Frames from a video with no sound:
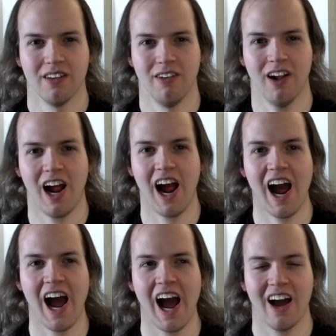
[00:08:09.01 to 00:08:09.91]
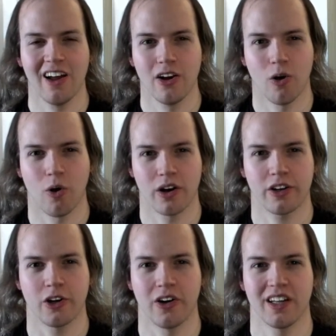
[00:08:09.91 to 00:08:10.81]
La! Or
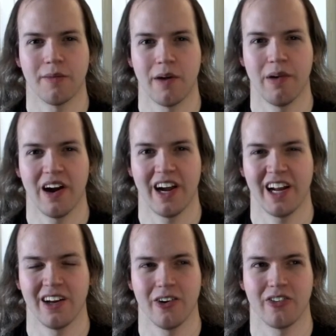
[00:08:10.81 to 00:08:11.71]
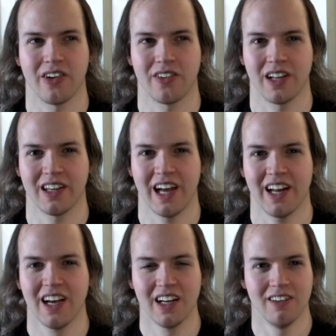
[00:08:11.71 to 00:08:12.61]
Conan the Barbarian or something like that.